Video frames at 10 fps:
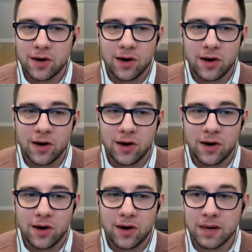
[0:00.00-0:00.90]

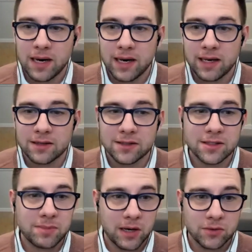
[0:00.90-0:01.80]
on my
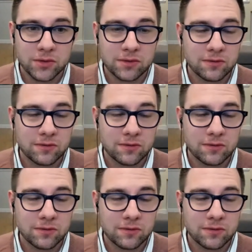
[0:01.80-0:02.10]
spouse